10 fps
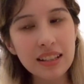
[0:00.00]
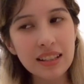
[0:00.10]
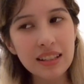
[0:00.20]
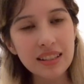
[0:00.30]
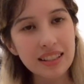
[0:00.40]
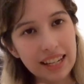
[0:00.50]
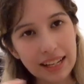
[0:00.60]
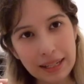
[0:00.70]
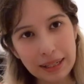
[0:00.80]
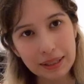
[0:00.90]

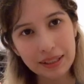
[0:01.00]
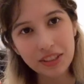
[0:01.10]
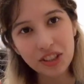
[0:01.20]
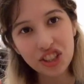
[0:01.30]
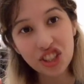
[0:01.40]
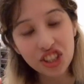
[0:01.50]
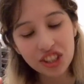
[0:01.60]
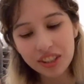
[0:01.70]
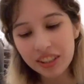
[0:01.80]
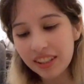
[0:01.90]
satanic-ish
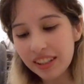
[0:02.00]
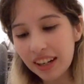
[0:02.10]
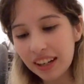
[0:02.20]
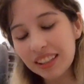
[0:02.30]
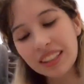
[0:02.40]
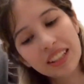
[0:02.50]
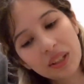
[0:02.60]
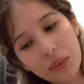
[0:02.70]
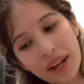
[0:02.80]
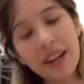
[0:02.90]
in a
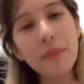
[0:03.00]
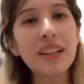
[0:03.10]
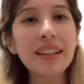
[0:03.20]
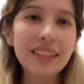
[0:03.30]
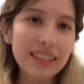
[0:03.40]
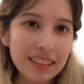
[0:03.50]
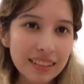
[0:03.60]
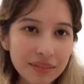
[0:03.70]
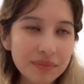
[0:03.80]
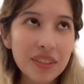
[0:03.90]
way, but
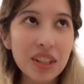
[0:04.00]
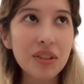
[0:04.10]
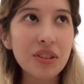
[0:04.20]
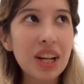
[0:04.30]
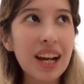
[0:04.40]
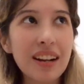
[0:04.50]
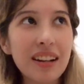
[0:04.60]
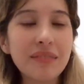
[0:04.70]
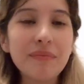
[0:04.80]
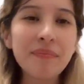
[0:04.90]
you know, you gotta
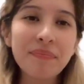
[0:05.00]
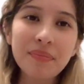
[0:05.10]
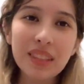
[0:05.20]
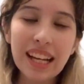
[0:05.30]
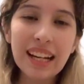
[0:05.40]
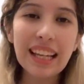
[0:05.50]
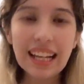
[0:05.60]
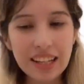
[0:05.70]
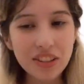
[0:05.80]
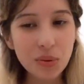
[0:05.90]
get
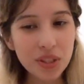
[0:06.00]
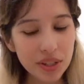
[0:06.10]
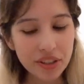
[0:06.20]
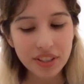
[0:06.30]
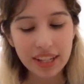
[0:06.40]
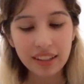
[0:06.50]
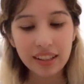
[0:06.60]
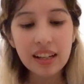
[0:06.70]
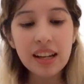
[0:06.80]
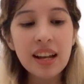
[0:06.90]
into it to understand it.
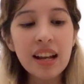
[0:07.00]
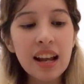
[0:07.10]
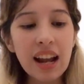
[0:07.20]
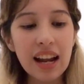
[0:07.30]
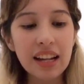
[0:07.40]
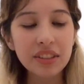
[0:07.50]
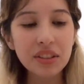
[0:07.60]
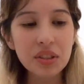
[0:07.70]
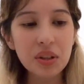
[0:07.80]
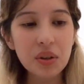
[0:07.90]
And
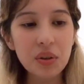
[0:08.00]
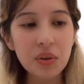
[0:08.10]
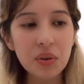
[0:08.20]
so